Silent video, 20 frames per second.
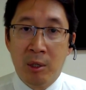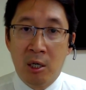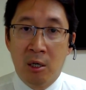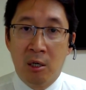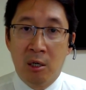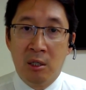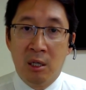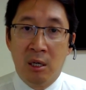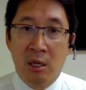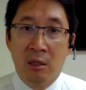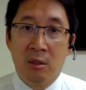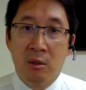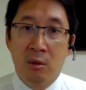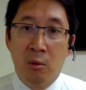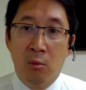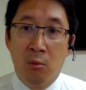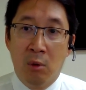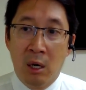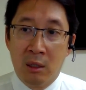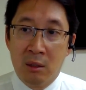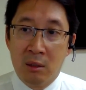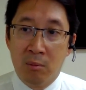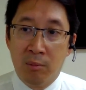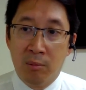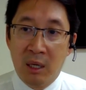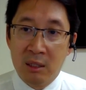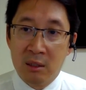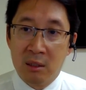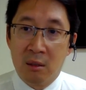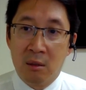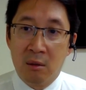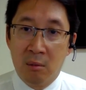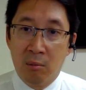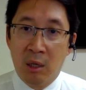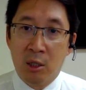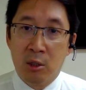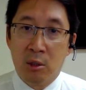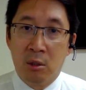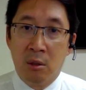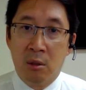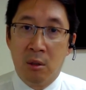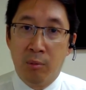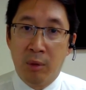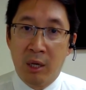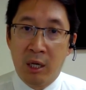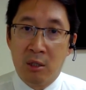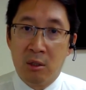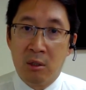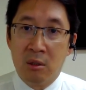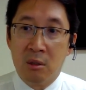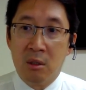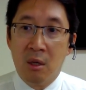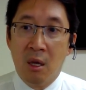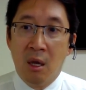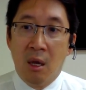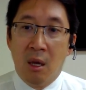keratitis, you want to basically make sure that patients